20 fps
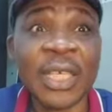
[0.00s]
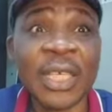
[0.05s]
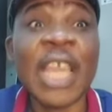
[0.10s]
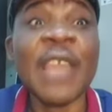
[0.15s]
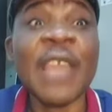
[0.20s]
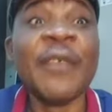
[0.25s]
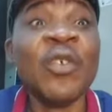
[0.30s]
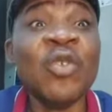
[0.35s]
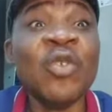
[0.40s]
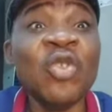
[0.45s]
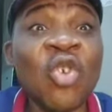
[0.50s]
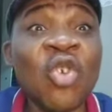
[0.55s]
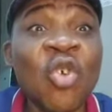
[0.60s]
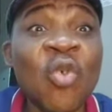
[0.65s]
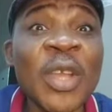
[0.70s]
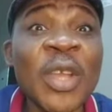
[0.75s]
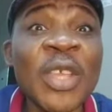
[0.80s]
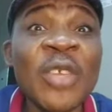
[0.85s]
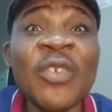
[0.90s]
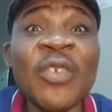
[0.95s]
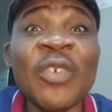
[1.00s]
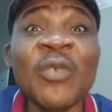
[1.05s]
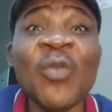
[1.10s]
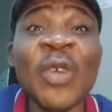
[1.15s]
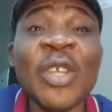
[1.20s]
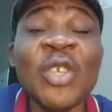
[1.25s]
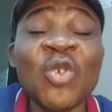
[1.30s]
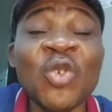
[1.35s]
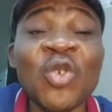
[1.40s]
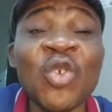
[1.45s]
Even though
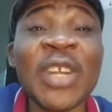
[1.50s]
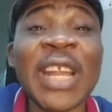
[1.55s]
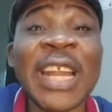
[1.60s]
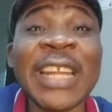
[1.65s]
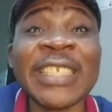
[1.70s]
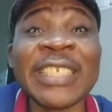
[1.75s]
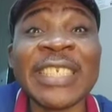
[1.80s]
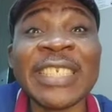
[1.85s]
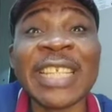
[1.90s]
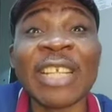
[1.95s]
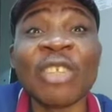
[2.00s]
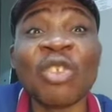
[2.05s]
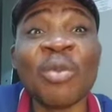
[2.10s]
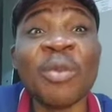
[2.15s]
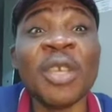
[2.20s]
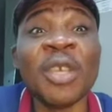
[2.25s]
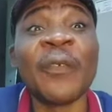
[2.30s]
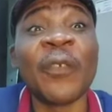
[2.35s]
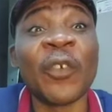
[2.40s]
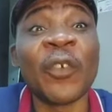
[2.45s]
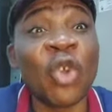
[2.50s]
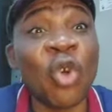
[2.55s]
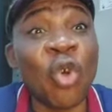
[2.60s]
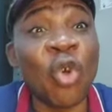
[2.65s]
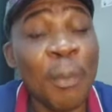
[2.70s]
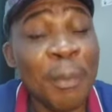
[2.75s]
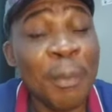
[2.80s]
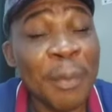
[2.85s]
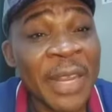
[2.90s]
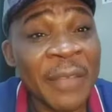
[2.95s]
when you know that the sit at home is for your
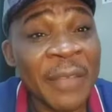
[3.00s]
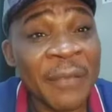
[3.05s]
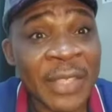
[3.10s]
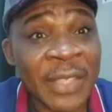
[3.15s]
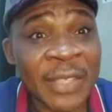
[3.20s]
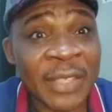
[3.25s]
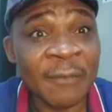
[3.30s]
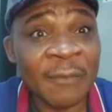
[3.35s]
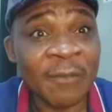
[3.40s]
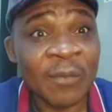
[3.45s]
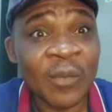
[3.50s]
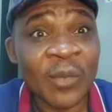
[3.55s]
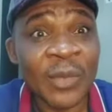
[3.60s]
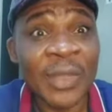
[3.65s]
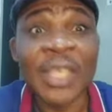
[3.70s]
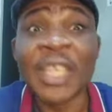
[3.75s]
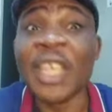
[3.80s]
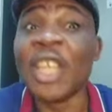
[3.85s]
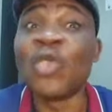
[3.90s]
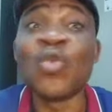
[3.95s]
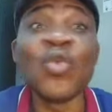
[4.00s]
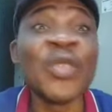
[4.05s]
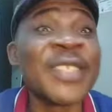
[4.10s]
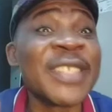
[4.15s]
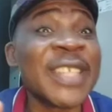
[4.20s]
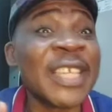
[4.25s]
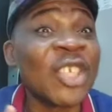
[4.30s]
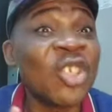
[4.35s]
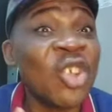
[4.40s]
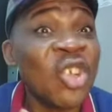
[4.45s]
own benefit, it will
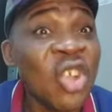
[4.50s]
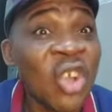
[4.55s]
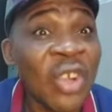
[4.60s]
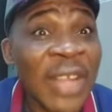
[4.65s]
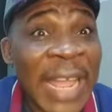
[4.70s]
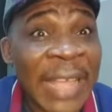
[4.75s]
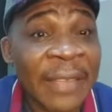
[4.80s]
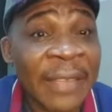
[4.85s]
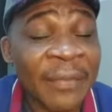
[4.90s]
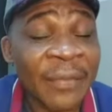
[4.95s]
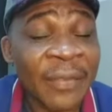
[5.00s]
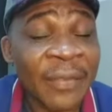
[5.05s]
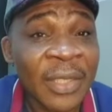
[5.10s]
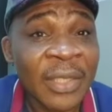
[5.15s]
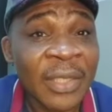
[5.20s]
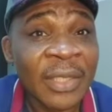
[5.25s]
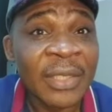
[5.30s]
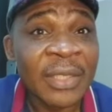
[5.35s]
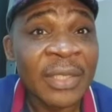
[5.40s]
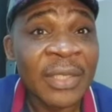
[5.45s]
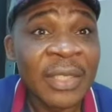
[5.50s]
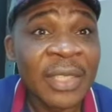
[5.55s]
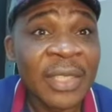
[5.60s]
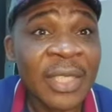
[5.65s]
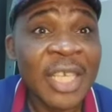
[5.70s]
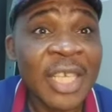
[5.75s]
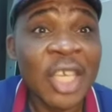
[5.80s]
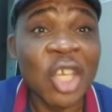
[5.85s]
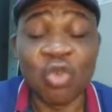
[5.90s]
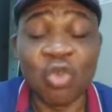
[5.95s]
secure your life.
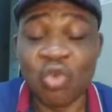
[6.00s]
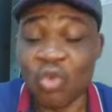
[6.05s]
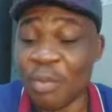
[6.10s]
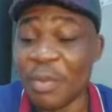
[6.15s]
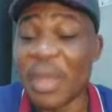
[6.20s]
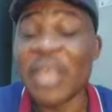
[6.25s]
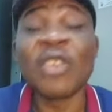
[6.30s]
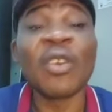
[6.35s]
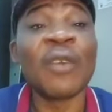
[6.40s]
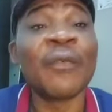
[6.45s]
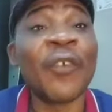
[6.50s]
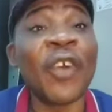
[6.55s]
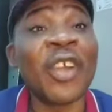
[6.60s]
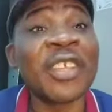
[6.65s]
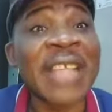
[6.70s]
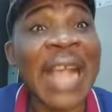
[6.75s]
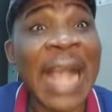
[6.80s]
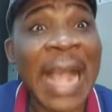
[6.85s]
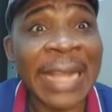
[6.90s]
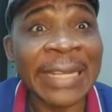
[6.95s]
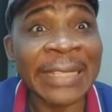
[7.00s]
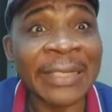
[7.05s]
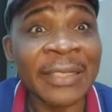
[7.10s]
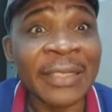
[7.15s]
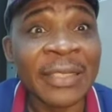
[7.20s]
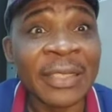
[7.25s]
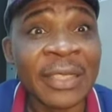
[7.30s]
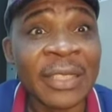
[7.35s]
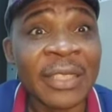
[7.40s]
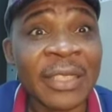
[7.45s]
It will make your voice heard.
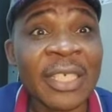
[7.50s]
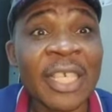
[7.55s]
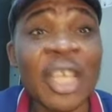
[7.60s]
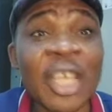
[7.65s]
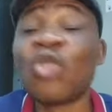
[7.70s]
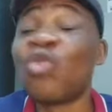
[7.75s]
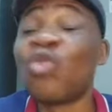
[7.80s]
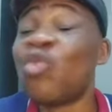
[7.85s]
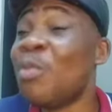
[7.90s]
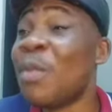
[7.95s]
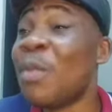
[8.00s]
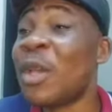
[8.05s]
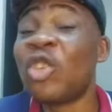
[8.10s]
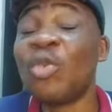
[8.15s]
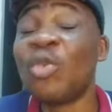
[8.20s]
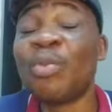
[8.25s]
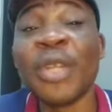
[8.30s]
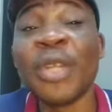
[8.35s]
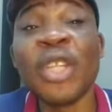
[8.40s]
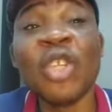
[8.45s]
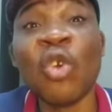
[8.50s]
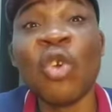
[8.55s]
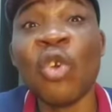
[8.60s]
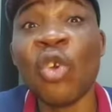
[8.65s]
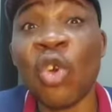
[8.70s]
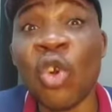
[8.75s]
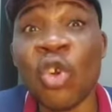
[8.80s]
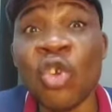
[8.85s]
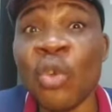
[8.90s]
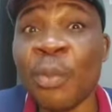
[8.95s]
It will bring
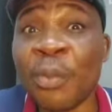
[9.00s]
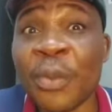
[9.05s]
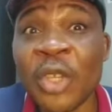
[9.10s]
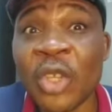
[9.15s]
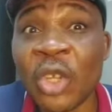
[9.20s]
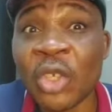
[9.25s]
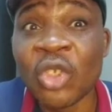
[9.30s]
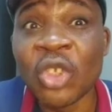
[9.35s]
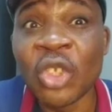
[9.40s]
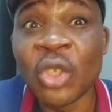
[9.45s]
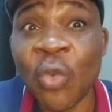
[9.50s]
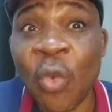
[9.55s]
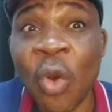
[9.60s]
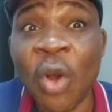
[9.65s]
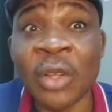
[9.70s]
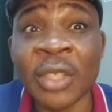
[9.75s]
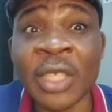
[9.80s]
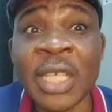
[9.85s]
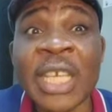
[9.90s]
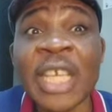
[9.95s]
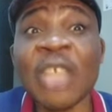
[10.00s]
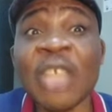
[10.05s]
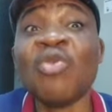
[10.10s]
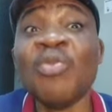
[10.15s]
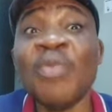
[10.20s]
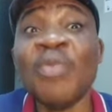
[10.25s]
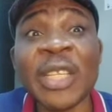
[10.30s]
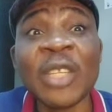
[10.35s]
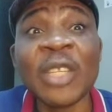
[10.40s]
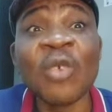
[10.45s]
your own opinion to the world. It will
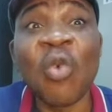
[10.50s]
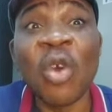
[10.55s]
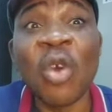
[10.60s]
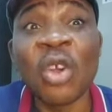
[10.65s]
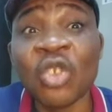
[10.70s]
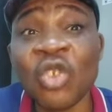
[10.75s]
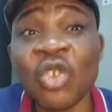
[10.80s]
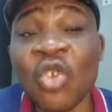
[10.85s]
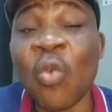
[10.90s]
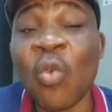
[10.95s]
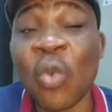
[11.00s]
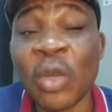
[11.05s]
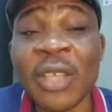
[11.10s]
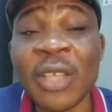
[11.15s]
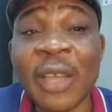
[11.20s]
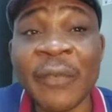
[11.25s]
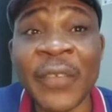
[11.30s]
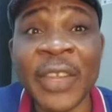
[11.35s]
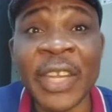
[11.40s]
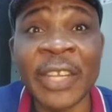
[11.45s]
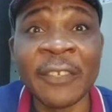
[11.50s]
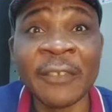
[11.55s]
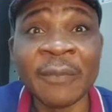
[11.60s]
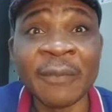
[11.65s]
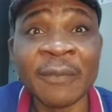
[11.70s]
make the world know what you're feeling.